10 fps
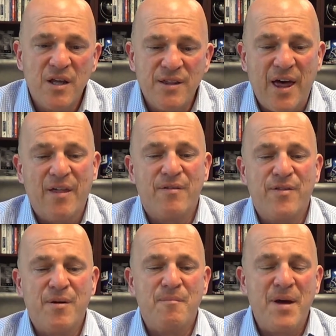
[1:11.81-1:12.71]
Now,
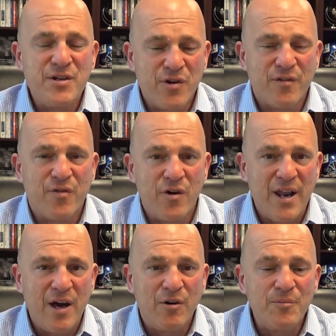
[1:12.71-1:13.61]
their metric for an
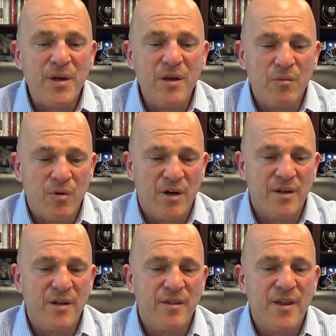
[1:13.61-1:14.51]
LP1,
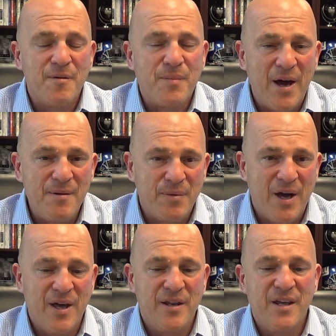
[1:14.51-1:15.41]
their
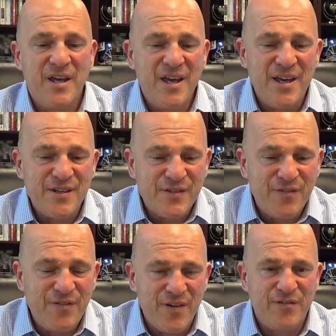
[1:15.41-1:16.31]
pipeline, is
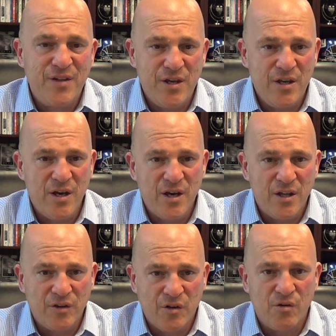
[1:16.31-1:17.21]
50
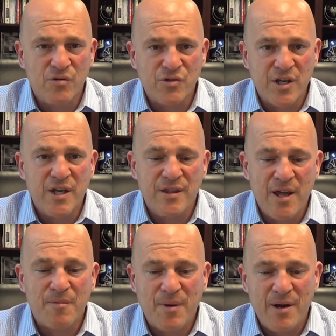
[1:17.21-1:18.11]
loans in
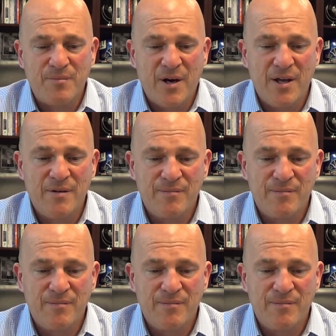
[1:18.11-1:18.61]
their pipeline.